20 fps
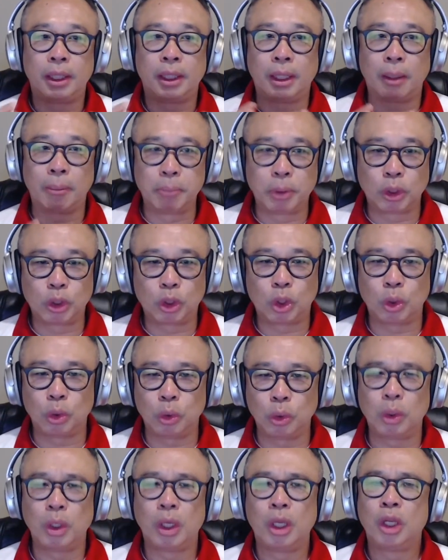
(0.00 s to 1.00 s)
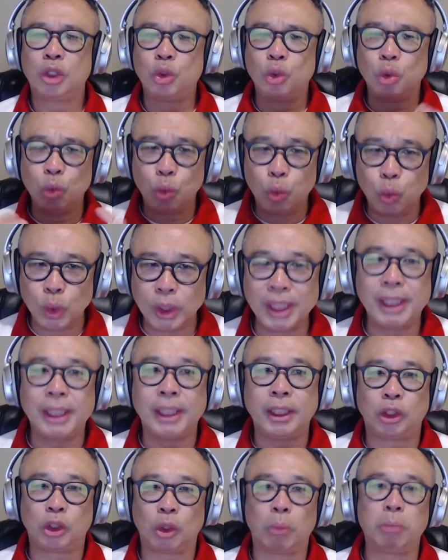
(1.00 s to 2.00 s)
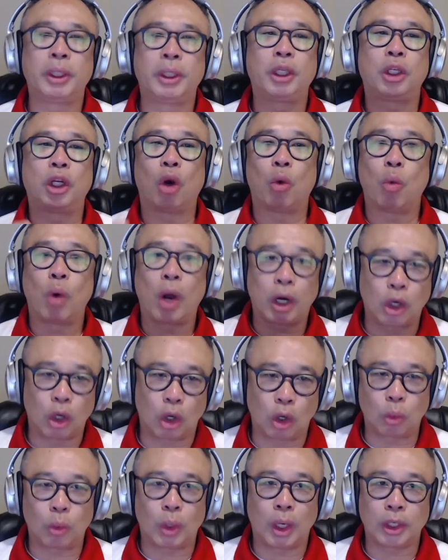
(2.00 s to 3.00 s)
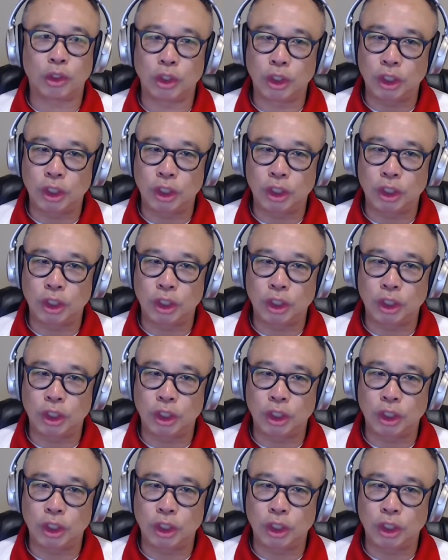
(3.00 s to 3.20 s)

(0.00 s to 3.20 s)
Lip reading: Number two, you really don't need a one-on-one.